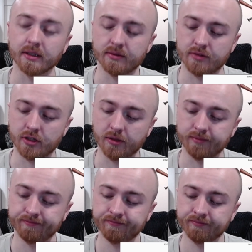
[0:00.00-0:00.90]
So
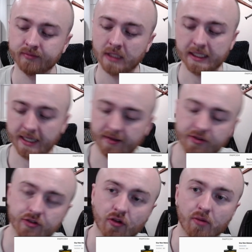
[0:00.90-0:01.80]
yeah, it's
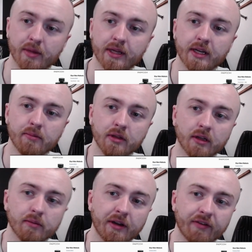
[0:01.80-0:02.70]
Men Nebula
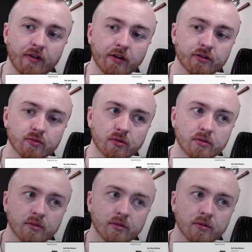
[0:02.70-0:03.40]
by Fragrance World.